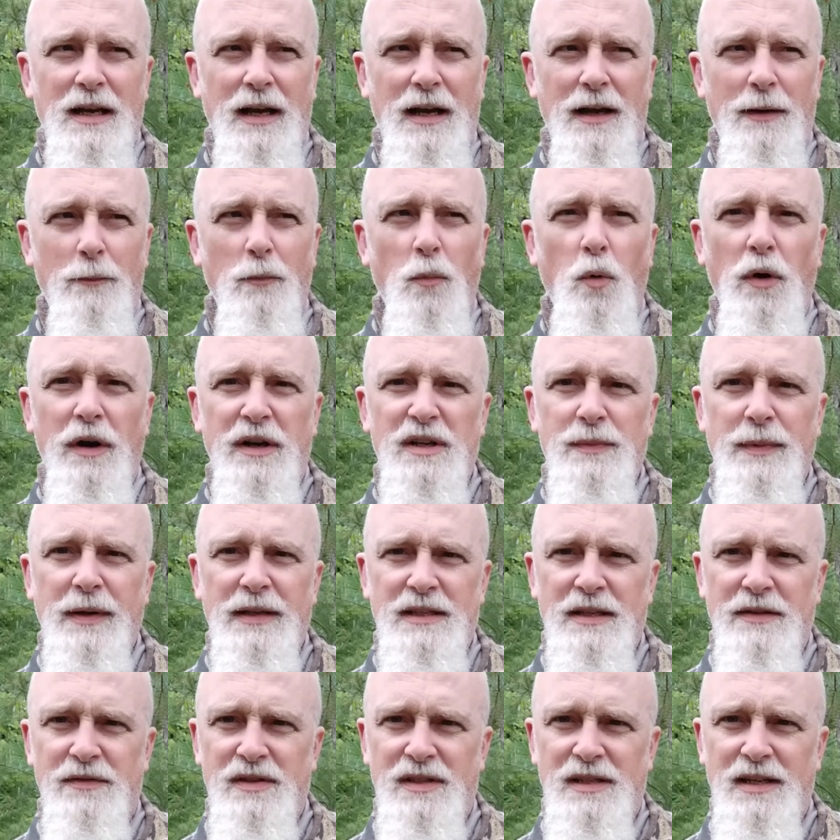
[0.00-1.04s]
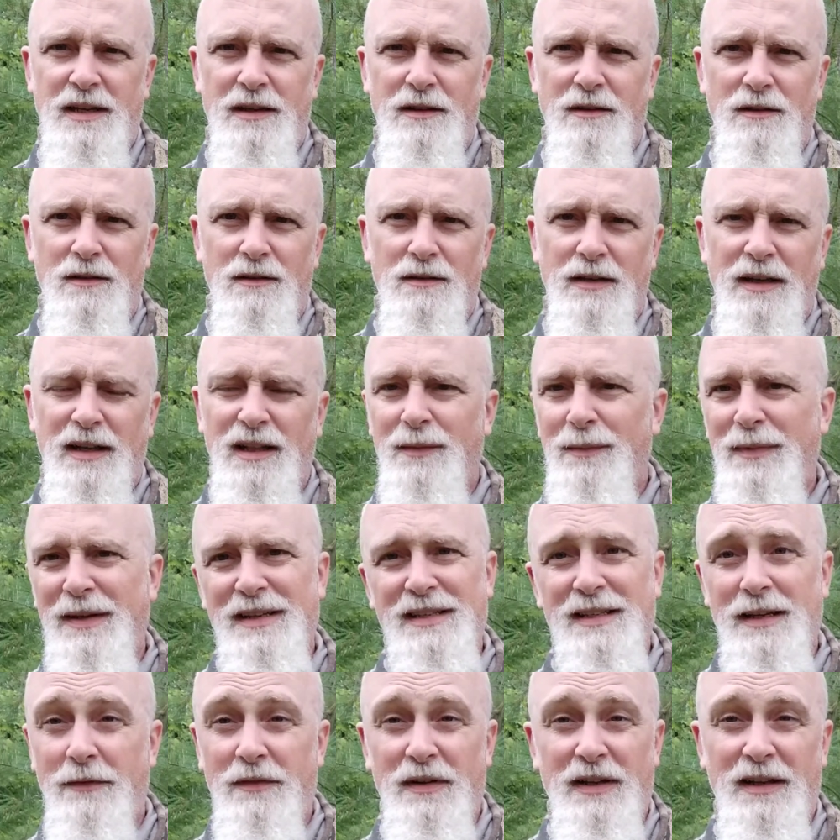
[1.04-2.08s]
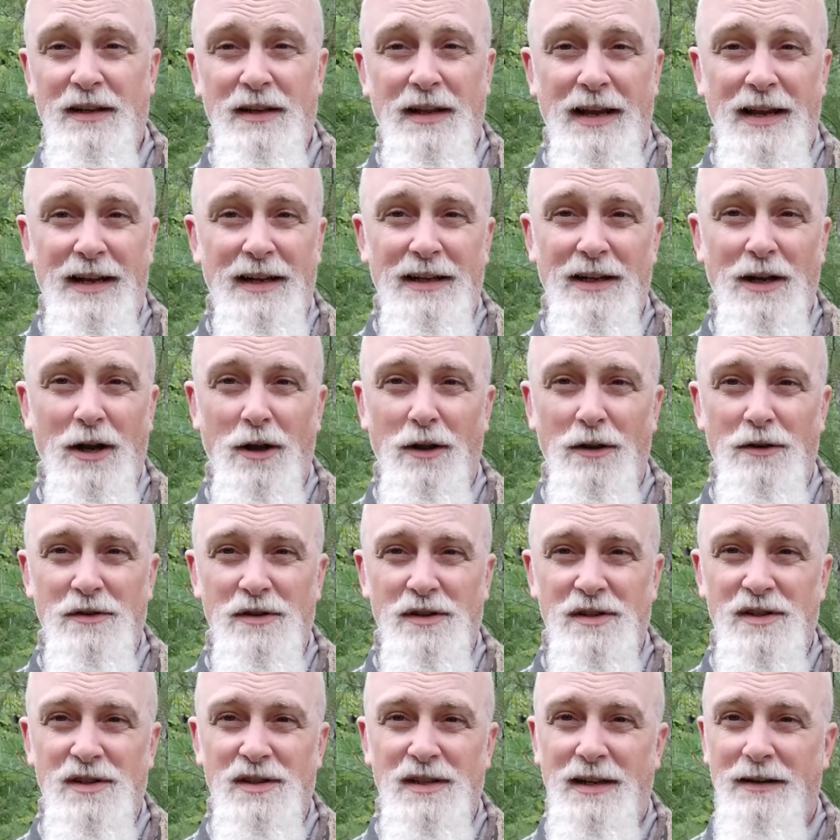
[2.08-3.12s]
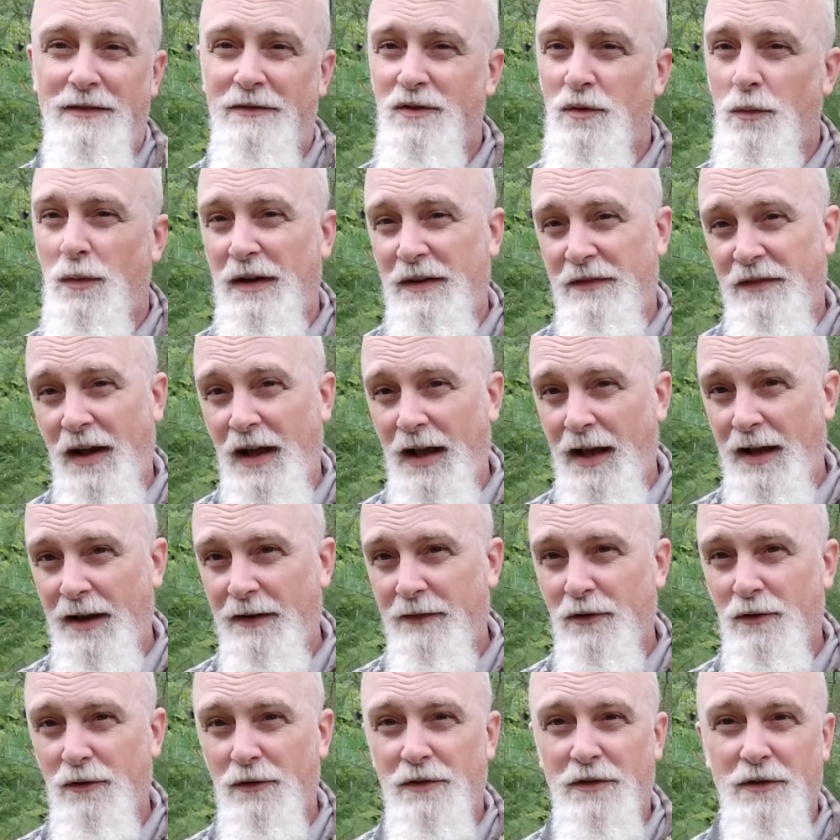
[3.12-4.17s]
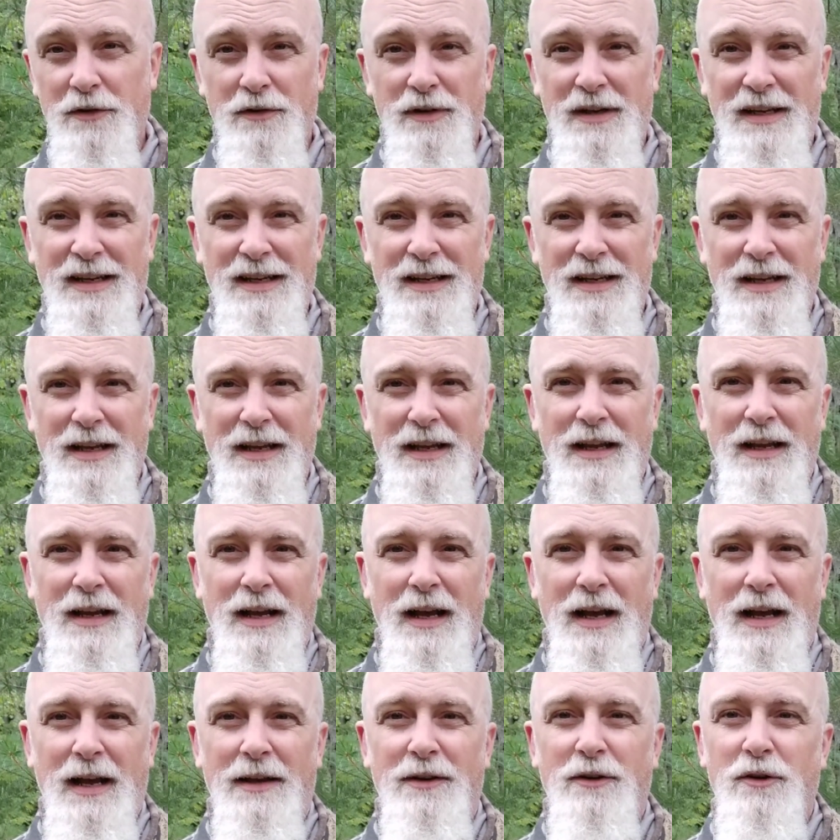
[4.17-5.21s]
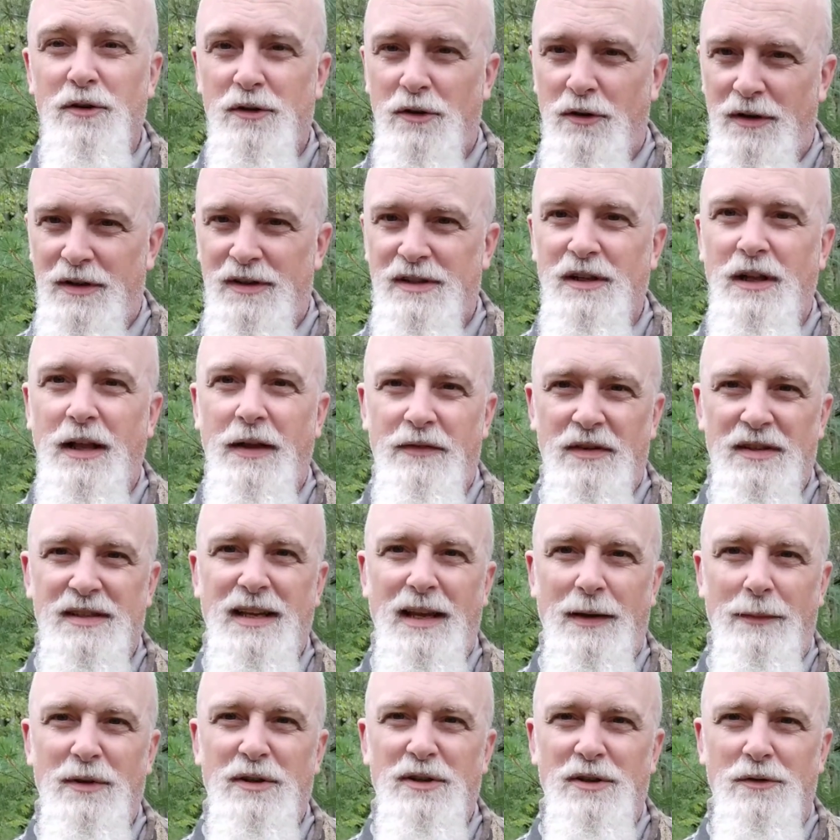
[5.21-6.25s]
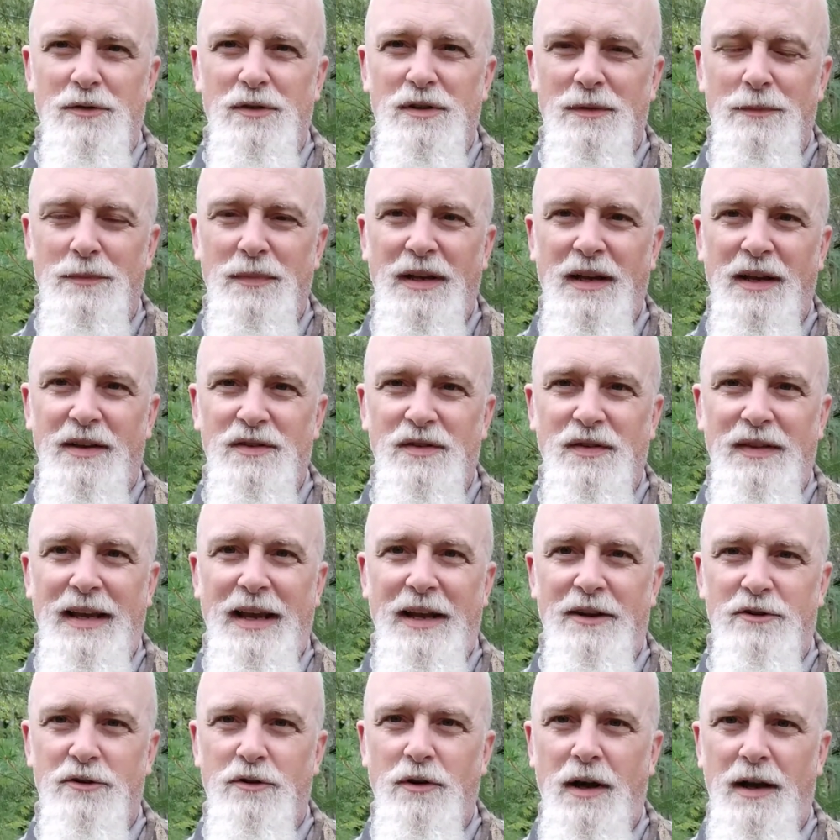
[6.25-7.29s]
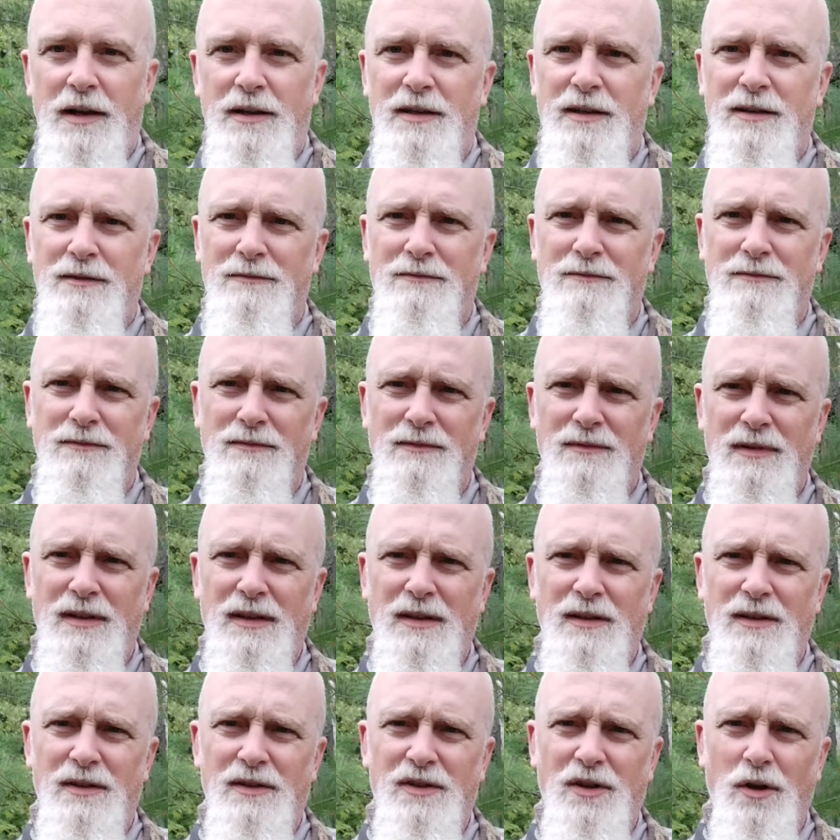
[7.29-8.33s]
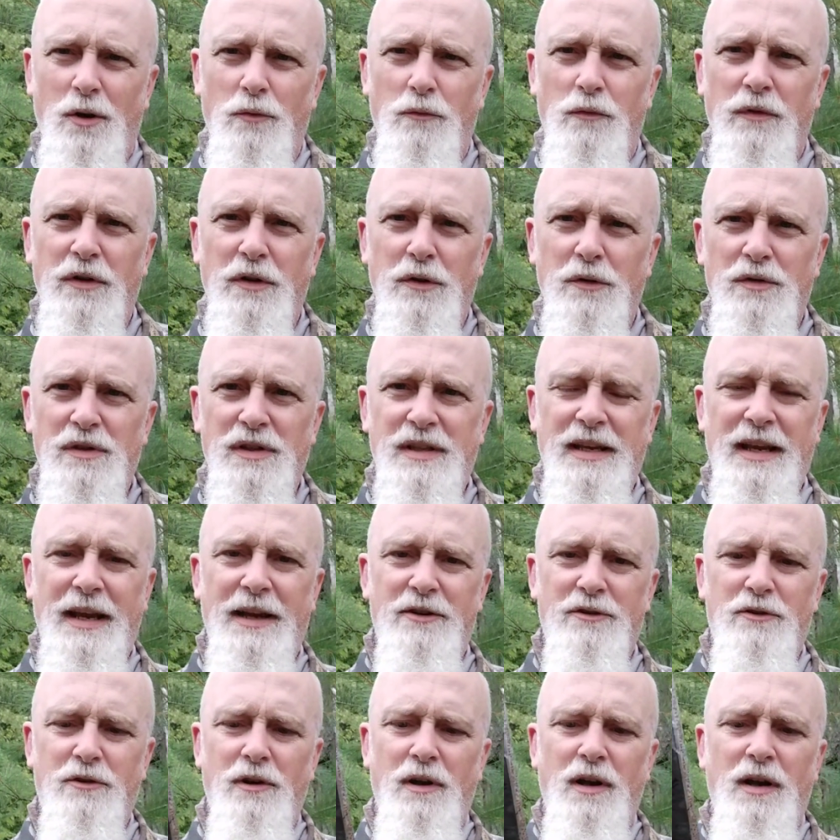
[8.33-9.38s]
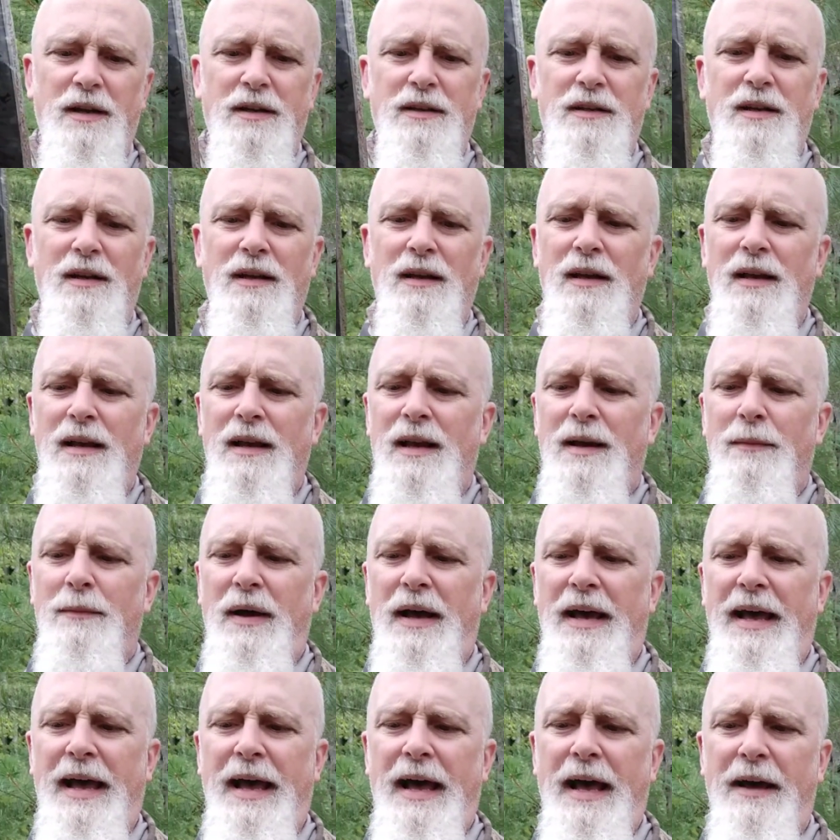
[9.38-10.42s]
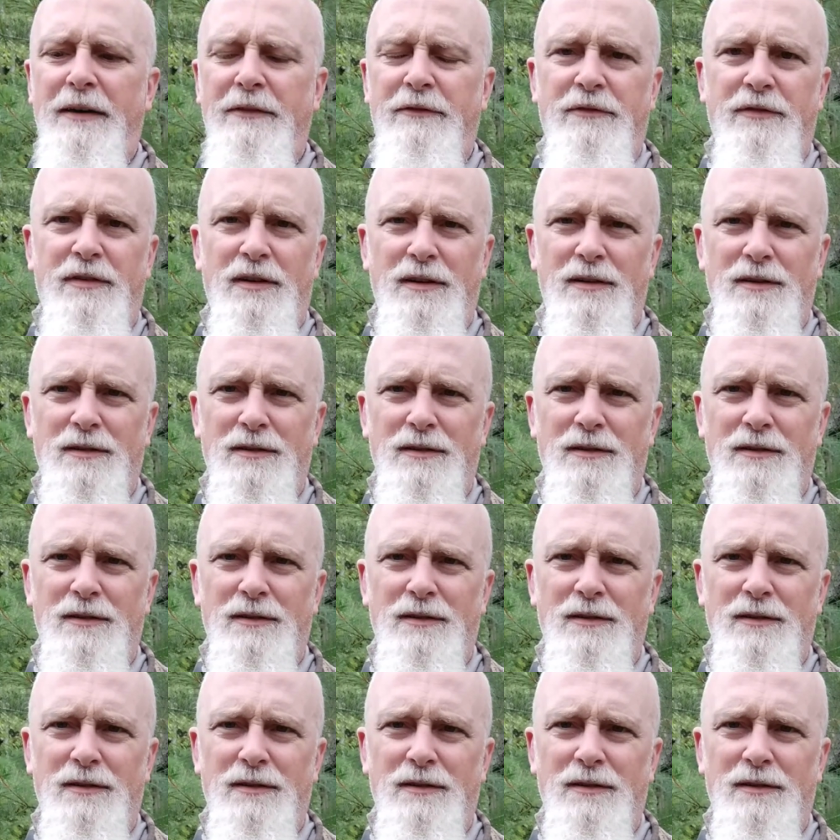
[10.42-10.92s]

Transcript: more expensive steel, it'll be $70 to $80 instead of $25 or $30. You're going to still have the same issues because of the edge grind. So reduce the edge grind by half.